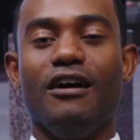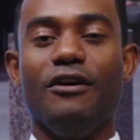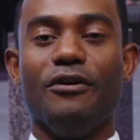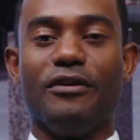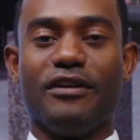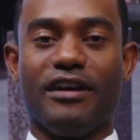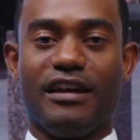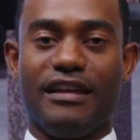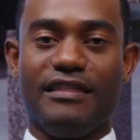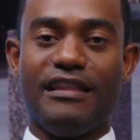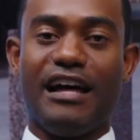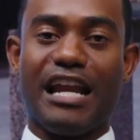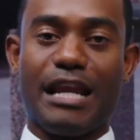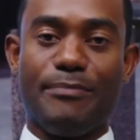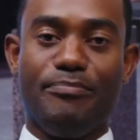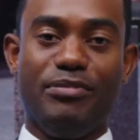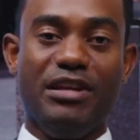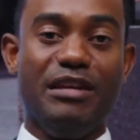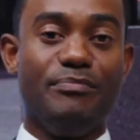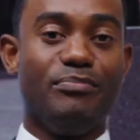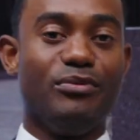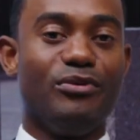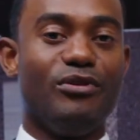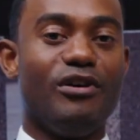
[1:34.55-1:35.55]
Okay, a lot of
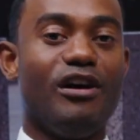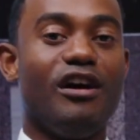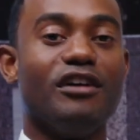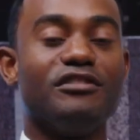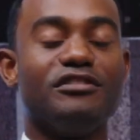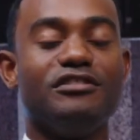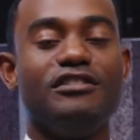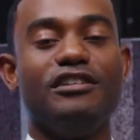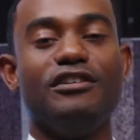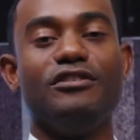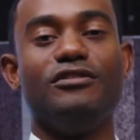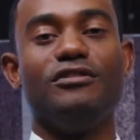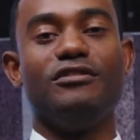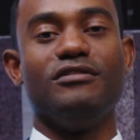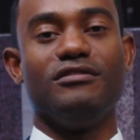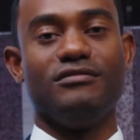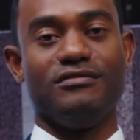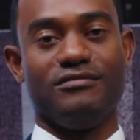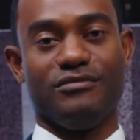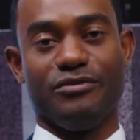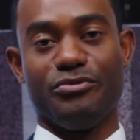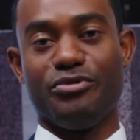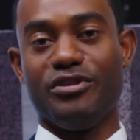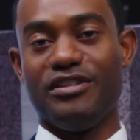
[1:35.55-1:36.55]
people are still
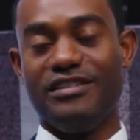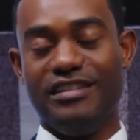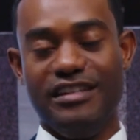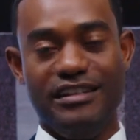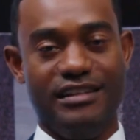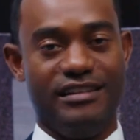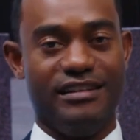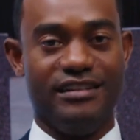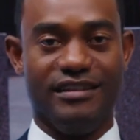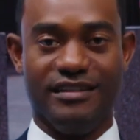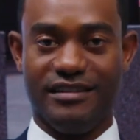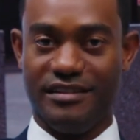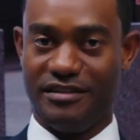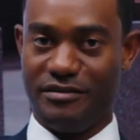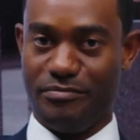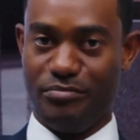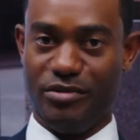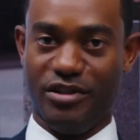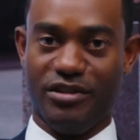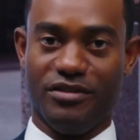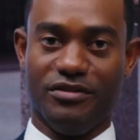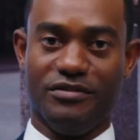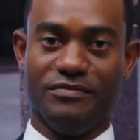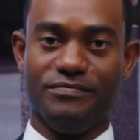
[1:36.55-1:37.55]
critiquing this
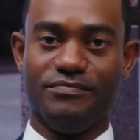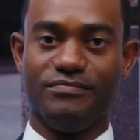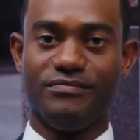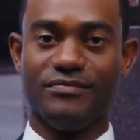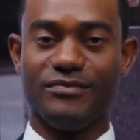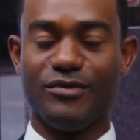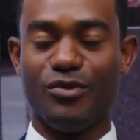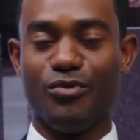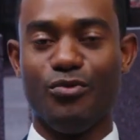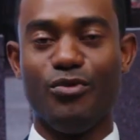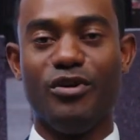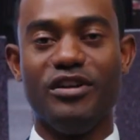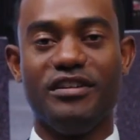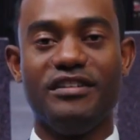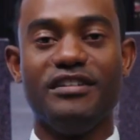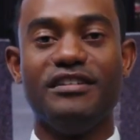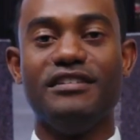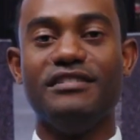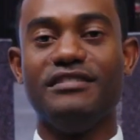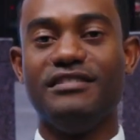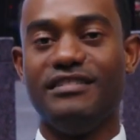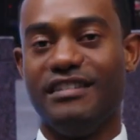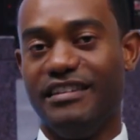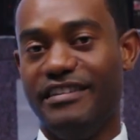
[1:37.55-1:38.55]
bill. What
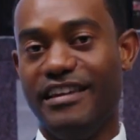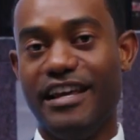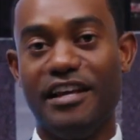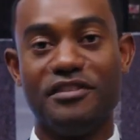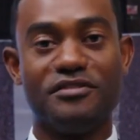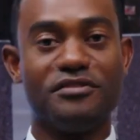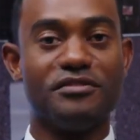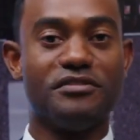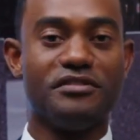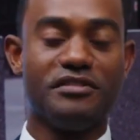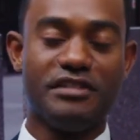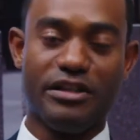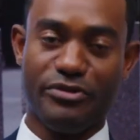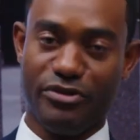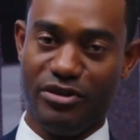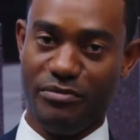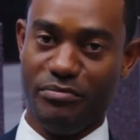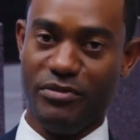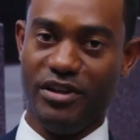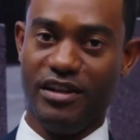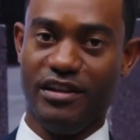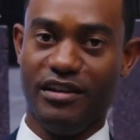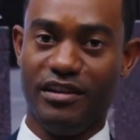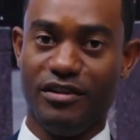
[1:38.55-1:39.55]
does necessary
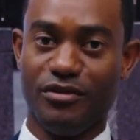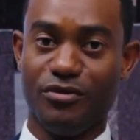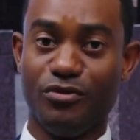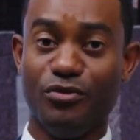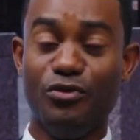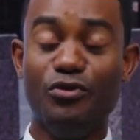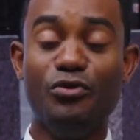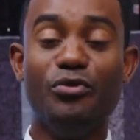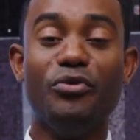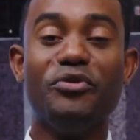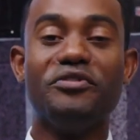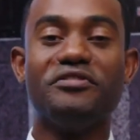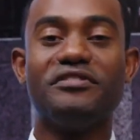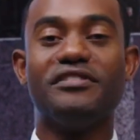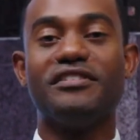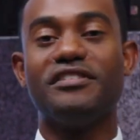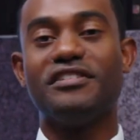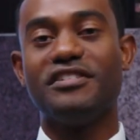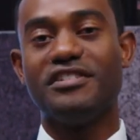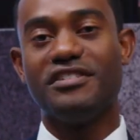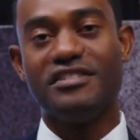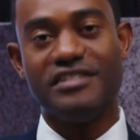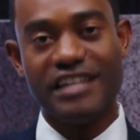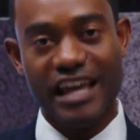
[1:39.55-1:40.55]
mean? Who is the
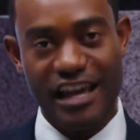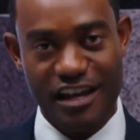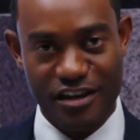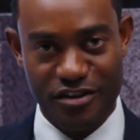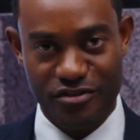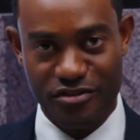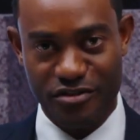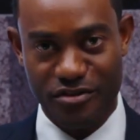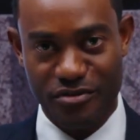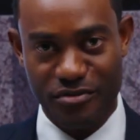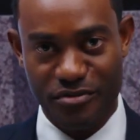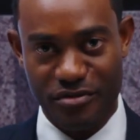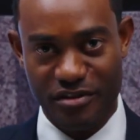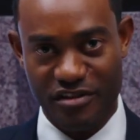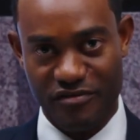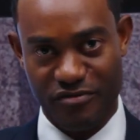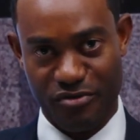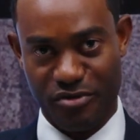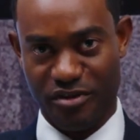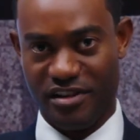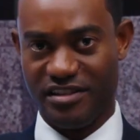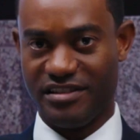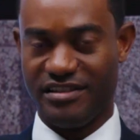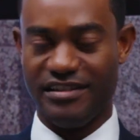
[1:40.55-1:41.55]
standard of
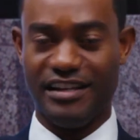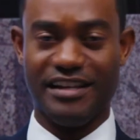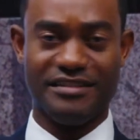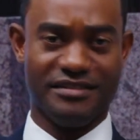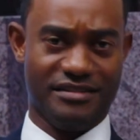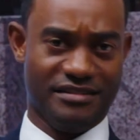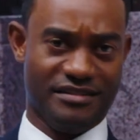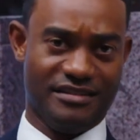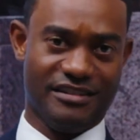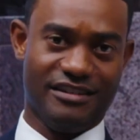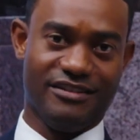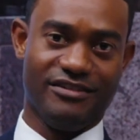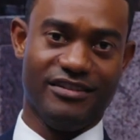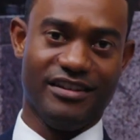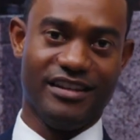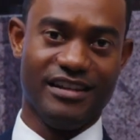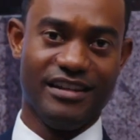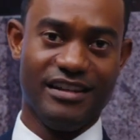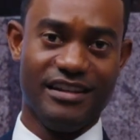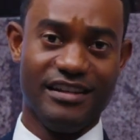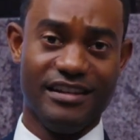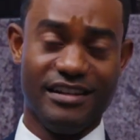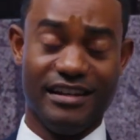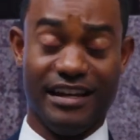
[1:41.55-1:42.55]
what is necessary?
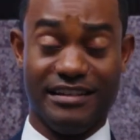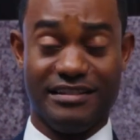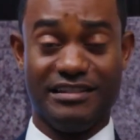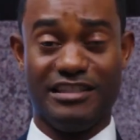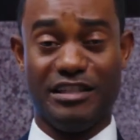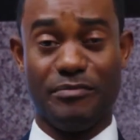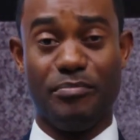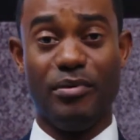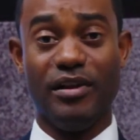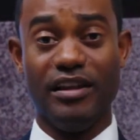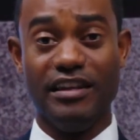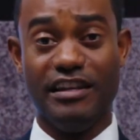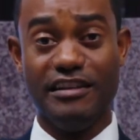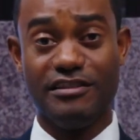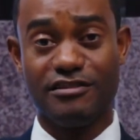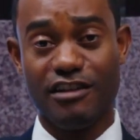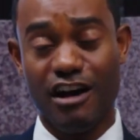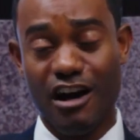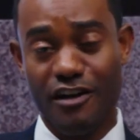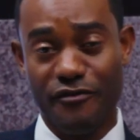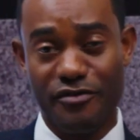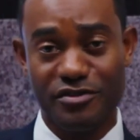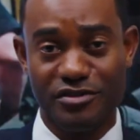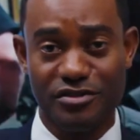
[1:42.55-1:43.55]
Is it the police
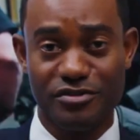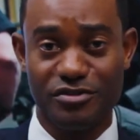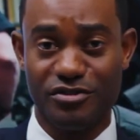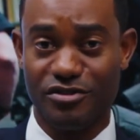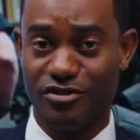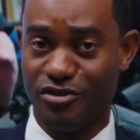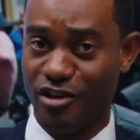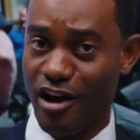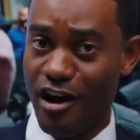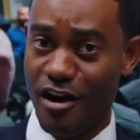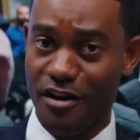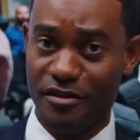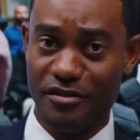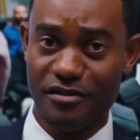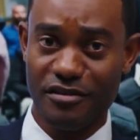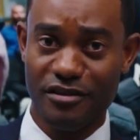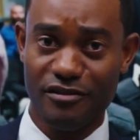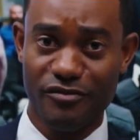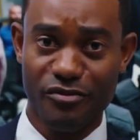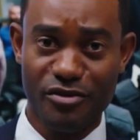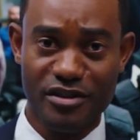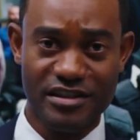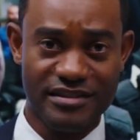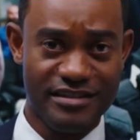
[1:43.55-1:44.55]
officer's thought
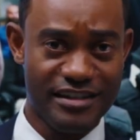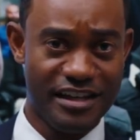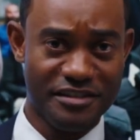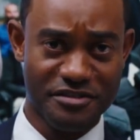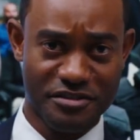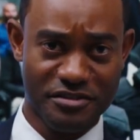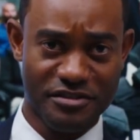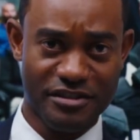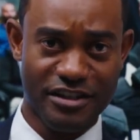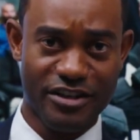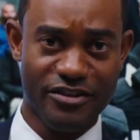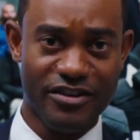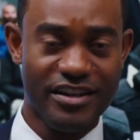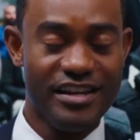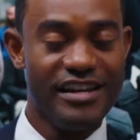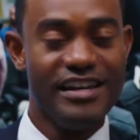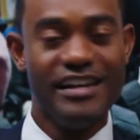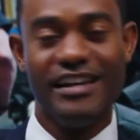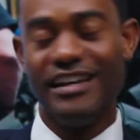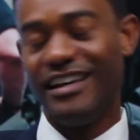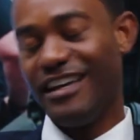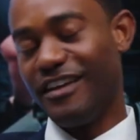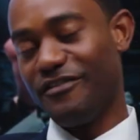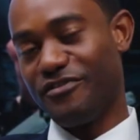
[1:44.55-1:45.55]
of what is necessary?
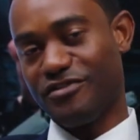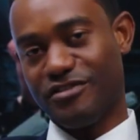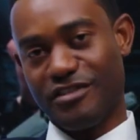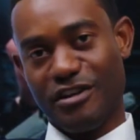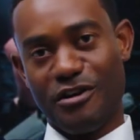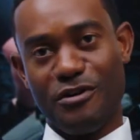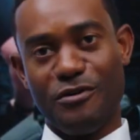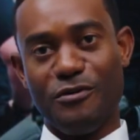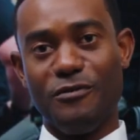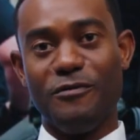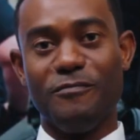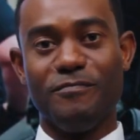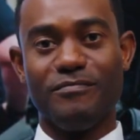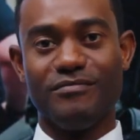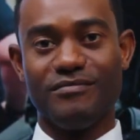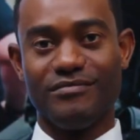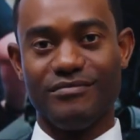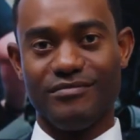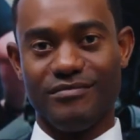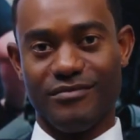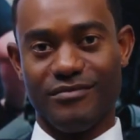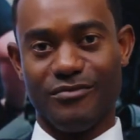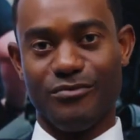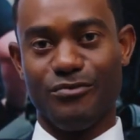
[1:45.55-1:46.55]
If so,
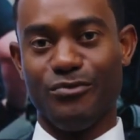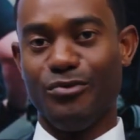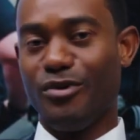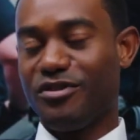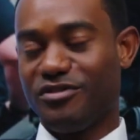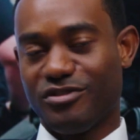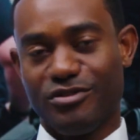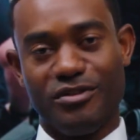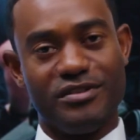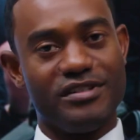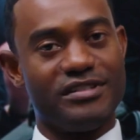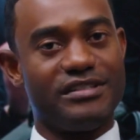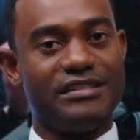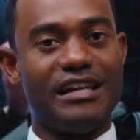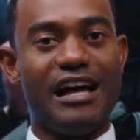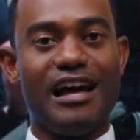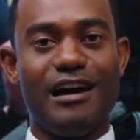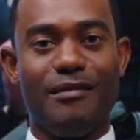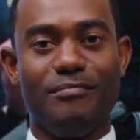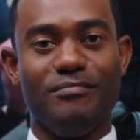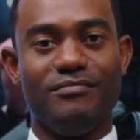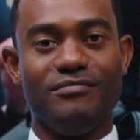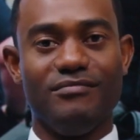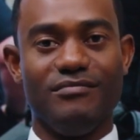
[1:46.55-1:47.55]
what's going to
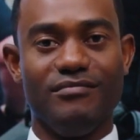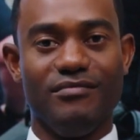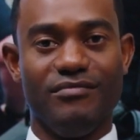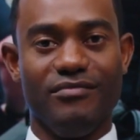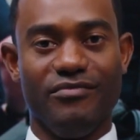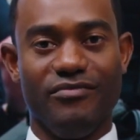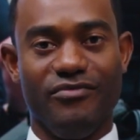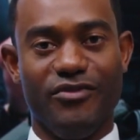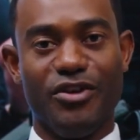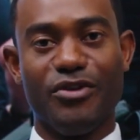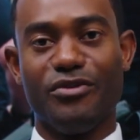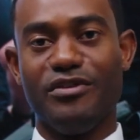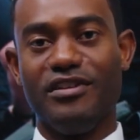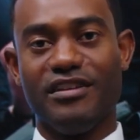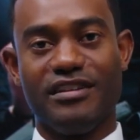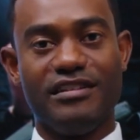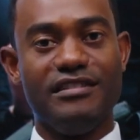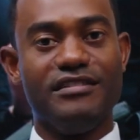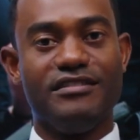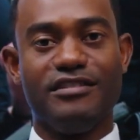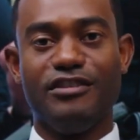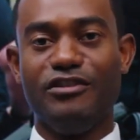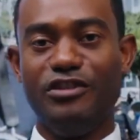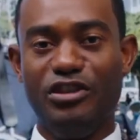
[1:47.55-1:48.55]
stop? They're going to
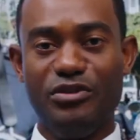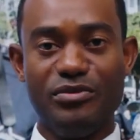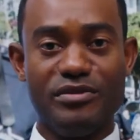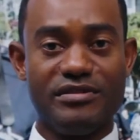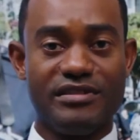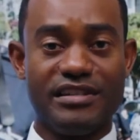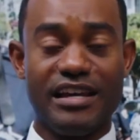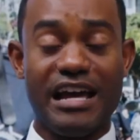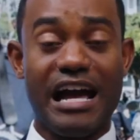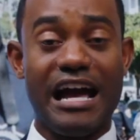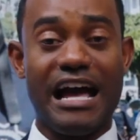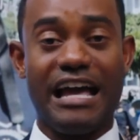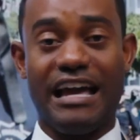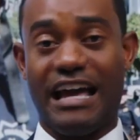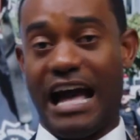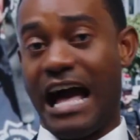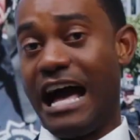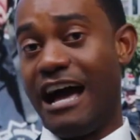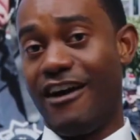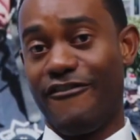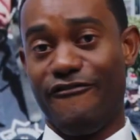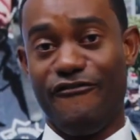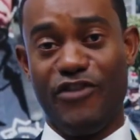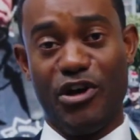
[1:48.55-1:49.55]
continue and say,
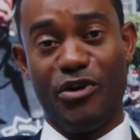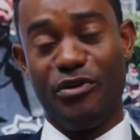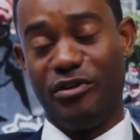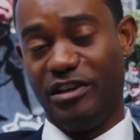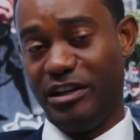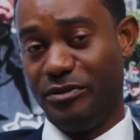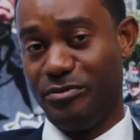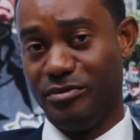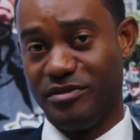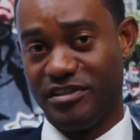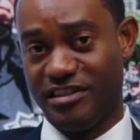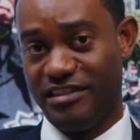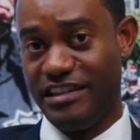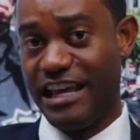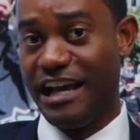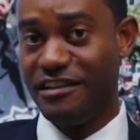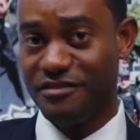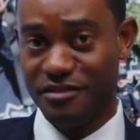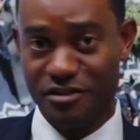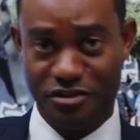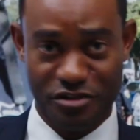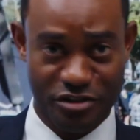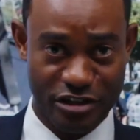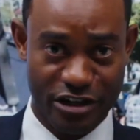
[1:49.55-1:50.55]
I felt it was
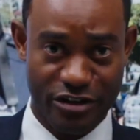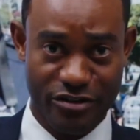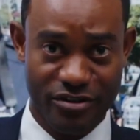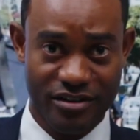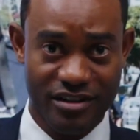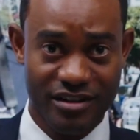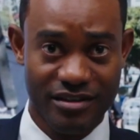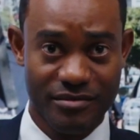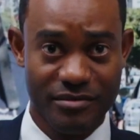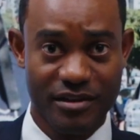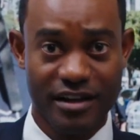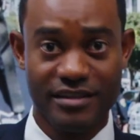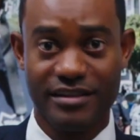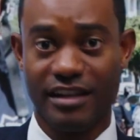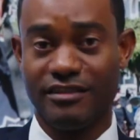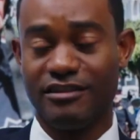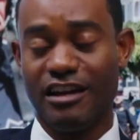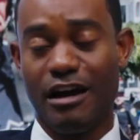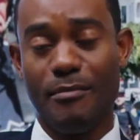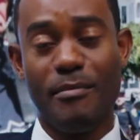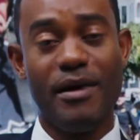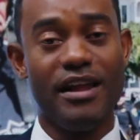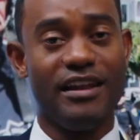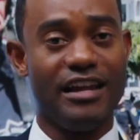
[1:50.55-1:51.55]
necessary because I
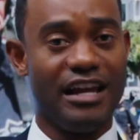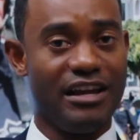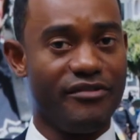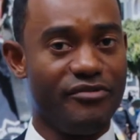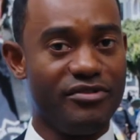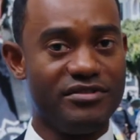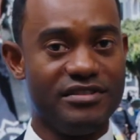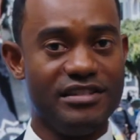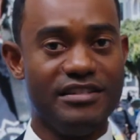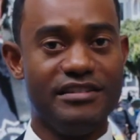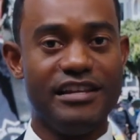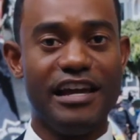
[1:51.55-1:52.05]
thought my life was in